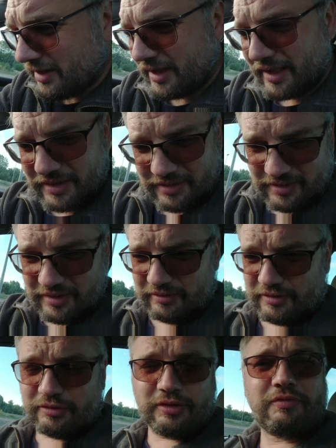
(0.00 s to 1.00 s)
and
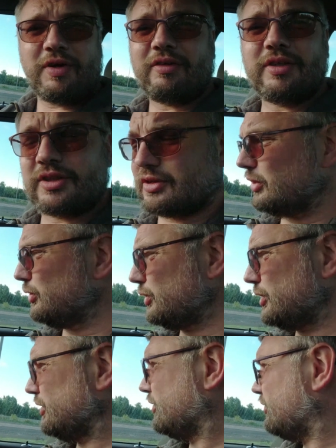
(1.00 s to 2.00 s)
there are various
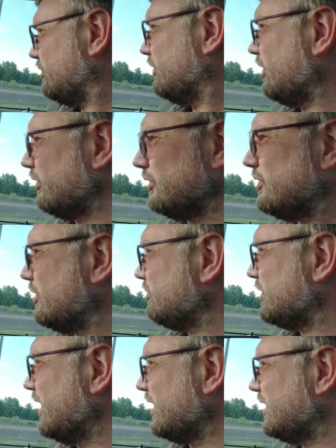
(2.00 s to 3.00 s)
solutions long
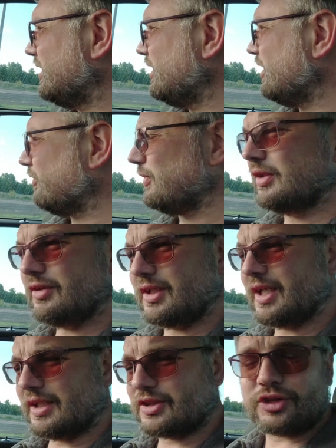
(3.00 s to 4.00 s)
term to get a key. I think you
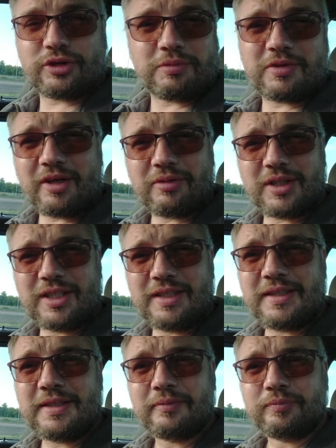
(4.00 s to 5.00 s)
can get a stripped out
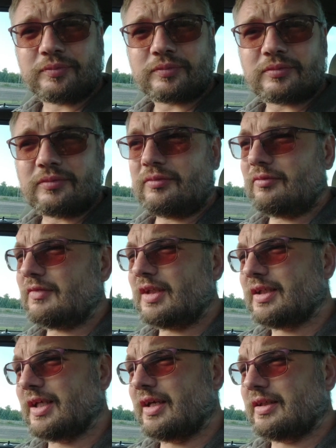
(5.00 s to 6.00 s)
key,
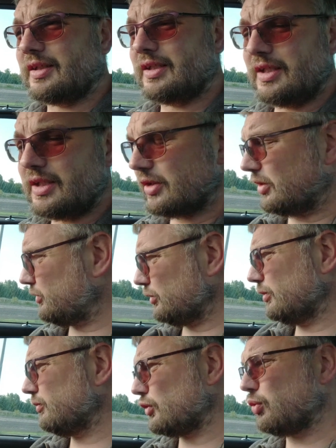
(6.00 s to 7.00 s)
get the key cut,
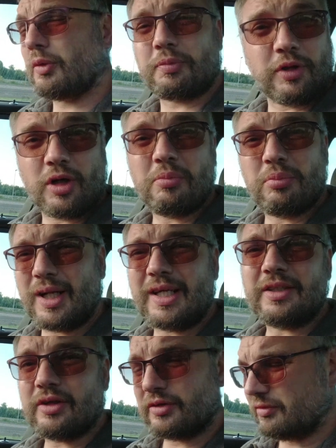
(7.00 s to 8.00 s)
or even swap your own
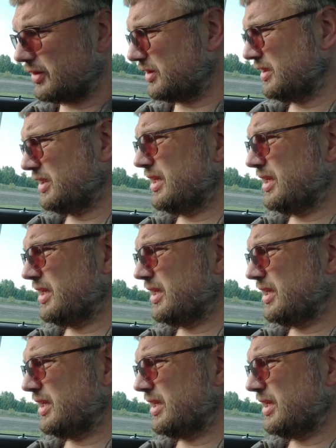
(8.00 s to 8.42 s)
blade over,